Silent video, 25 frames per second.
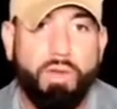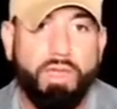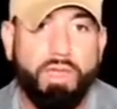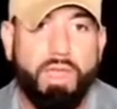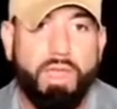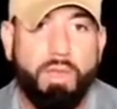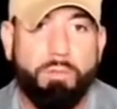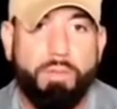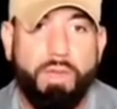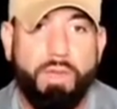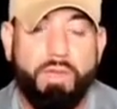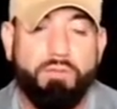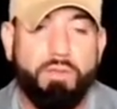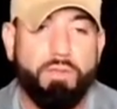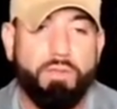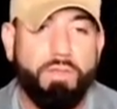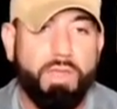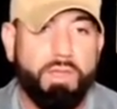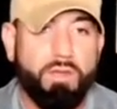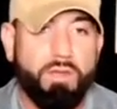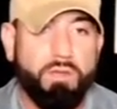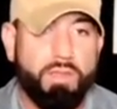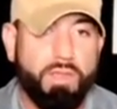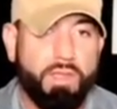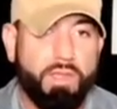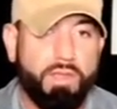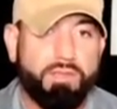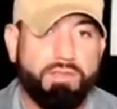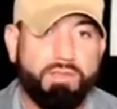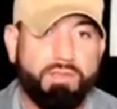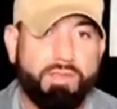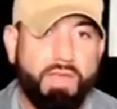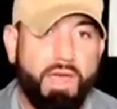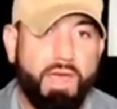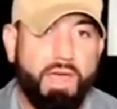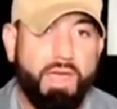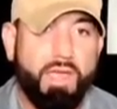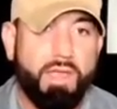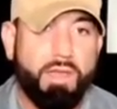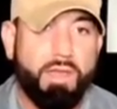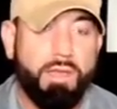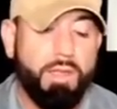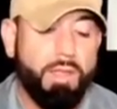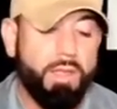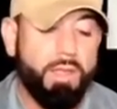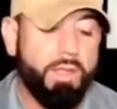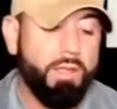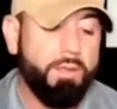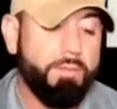I kept everything on the inside.